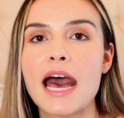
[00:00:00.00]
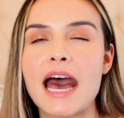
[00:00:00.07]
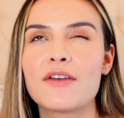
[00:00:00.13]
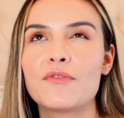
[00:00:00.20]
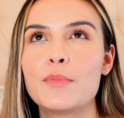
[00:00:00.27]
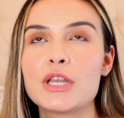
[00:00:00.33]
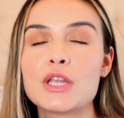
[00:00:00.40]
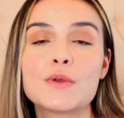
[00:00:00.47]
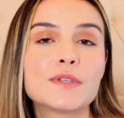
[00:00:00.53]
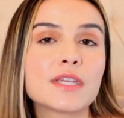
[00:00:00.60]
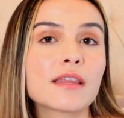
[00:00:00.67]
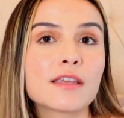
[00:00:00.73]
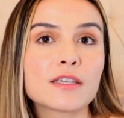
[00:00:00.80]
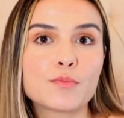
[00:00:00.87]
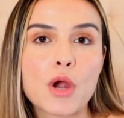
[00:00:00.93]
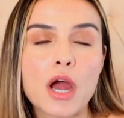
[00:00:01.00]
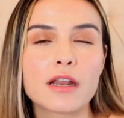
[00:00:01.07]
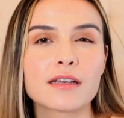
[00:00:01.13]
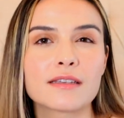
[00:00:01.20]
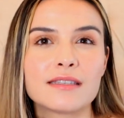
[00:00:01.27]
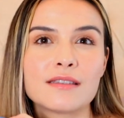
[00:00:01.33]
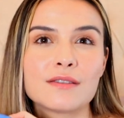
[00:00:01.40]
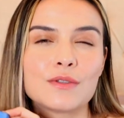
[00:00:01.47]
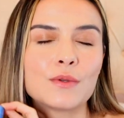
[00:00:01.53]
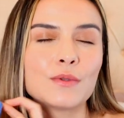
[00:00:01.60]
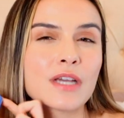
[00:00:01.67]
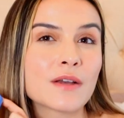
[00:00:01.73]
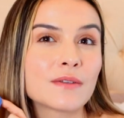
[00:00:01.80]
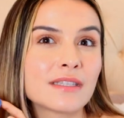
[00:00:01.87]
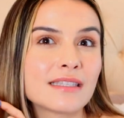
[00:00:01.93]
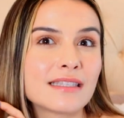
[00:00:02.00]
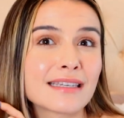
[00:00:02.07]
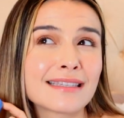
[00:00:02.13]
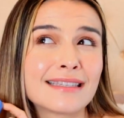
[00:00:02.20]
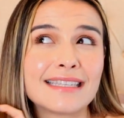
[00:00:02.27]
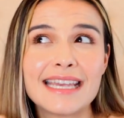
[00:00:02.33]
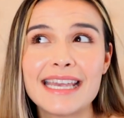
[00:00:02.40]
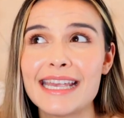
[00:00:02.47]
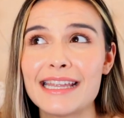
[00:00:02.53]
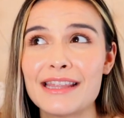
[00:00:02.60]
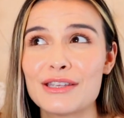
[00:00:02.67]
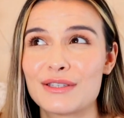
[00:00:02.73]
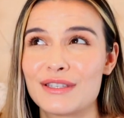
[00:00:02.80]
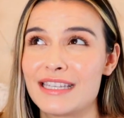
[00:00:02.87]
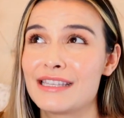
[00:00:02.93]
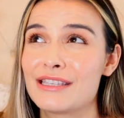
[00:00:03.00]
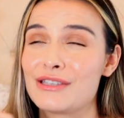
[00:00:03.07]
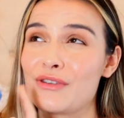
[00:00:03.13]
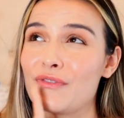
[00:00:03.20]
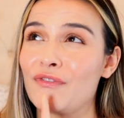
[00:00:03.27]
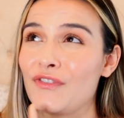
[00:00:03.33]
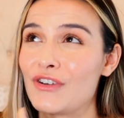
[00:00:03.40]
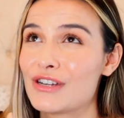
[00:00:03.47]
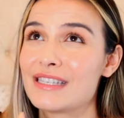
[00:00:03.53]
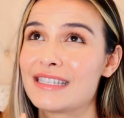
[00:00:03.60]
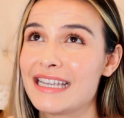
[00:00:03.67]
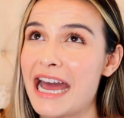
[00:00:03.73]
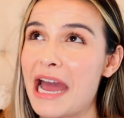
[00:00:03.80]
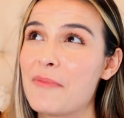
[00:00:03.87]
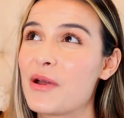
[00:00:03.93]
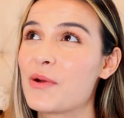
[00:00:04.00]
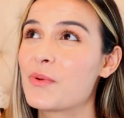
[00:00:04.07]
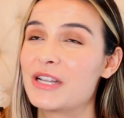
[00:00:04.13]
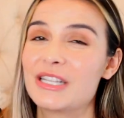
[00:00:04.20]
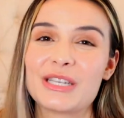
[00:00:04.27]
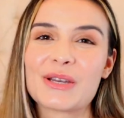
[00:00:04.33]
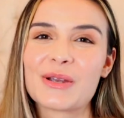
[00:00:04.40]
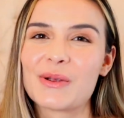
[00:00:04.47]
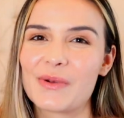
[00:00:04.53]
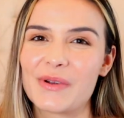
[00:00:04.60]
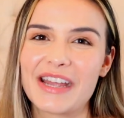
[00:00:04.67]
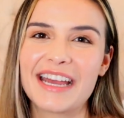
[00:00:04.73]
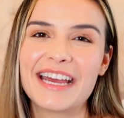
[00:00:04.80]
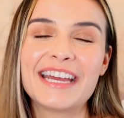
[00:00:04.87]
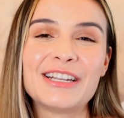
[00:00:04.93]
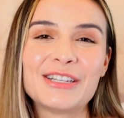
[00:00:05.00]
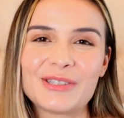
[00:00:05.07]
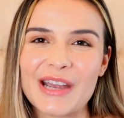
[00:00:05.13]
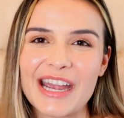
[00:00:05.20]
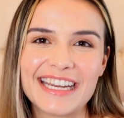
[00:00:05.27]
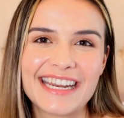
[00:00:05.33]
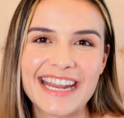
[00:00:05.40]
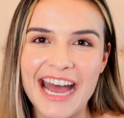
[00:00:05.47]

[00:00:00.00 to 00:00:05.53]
I've been using this product since 2016, since the first time I went to Korea and tried it